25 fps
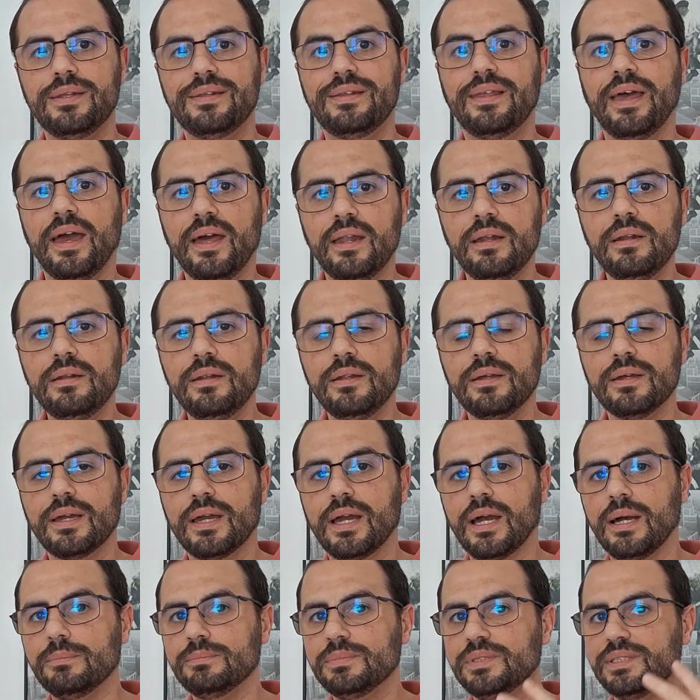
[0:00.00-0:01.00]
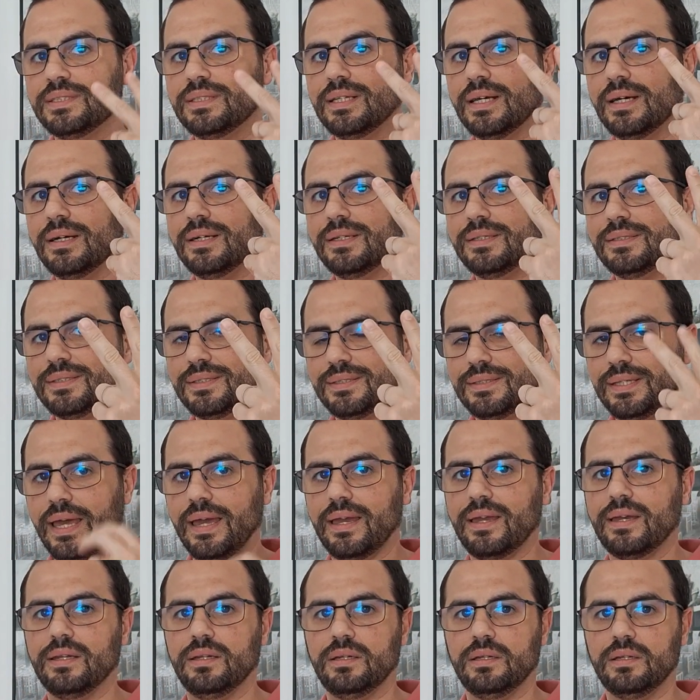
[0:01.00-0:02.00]
Then comes the
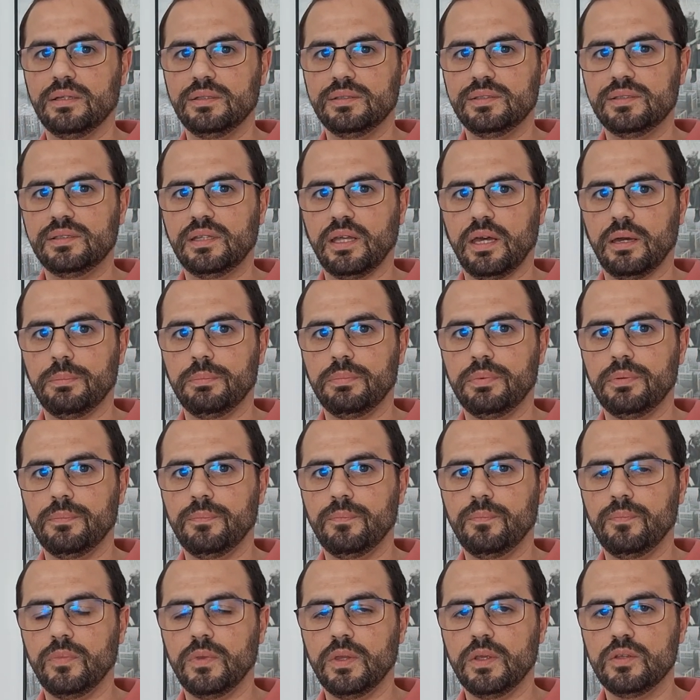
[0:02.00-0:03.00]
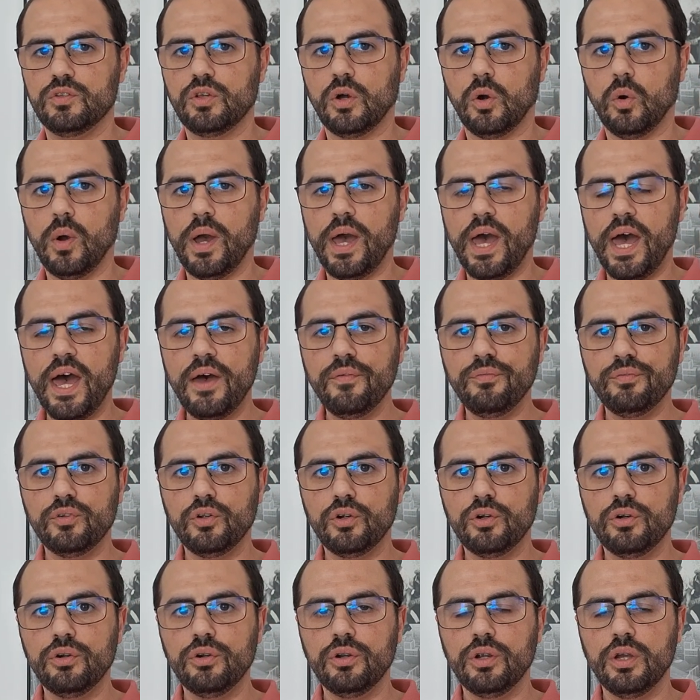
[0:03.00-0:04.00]
second step. So
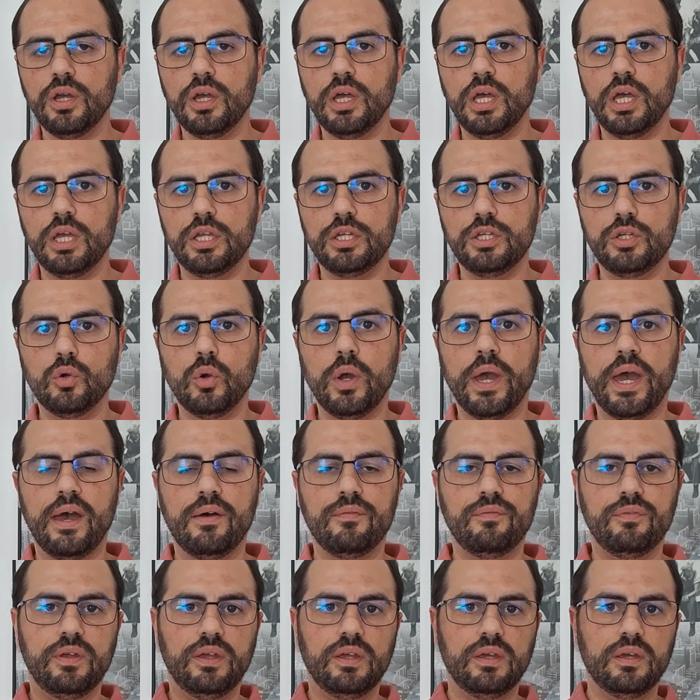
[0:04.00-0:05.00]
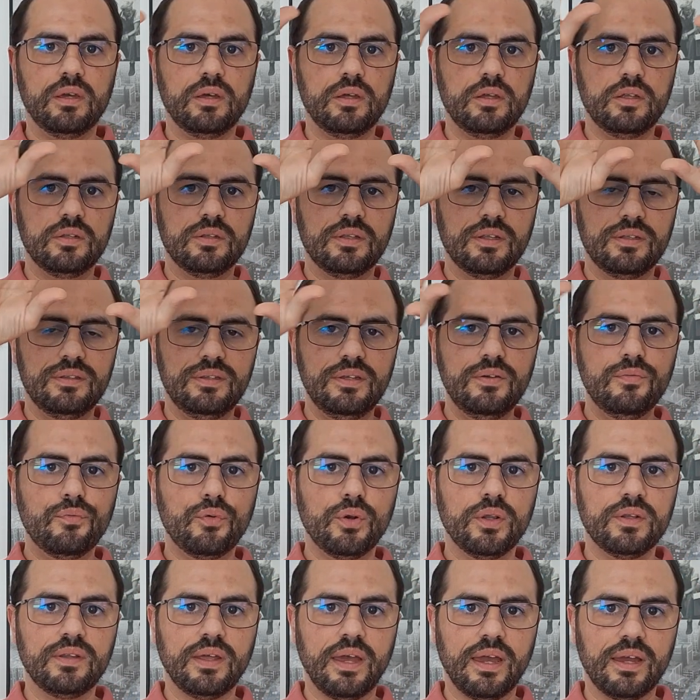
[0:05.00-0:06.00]
after you having the
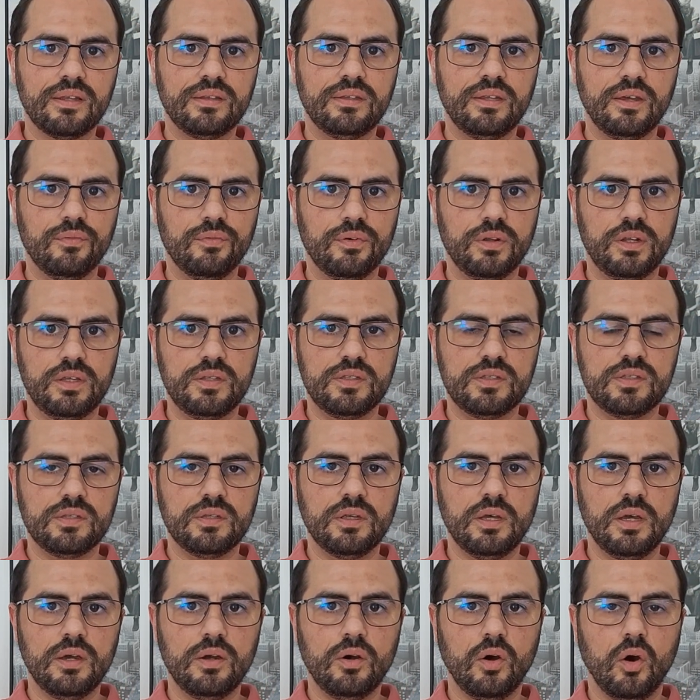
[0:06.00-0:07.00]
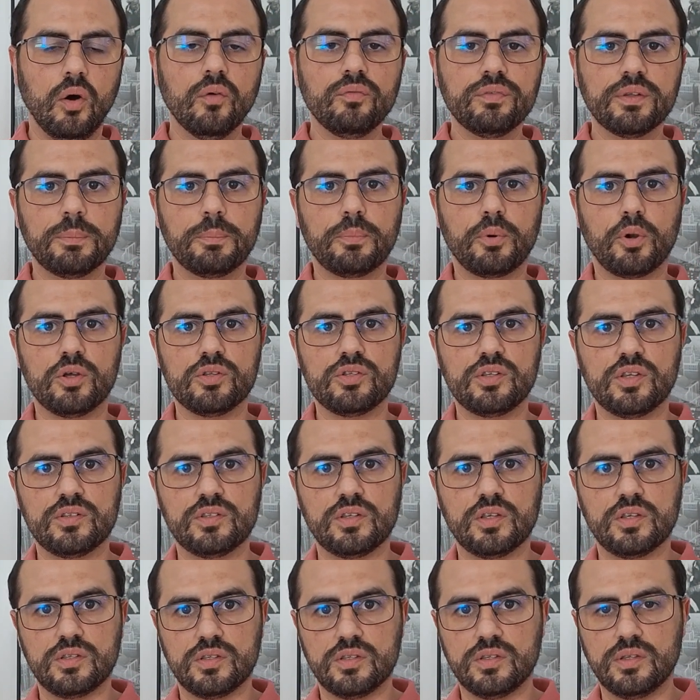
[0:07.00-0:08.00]
different activities of the
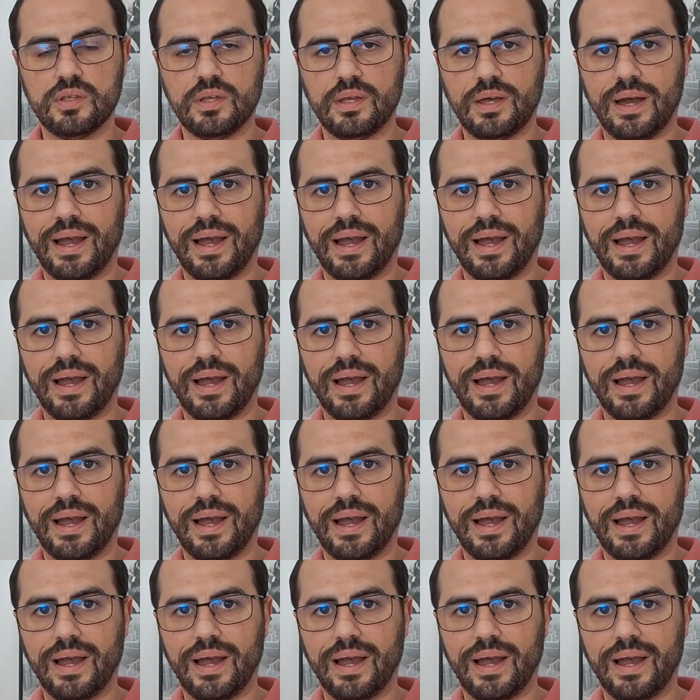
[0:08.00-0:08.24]
processes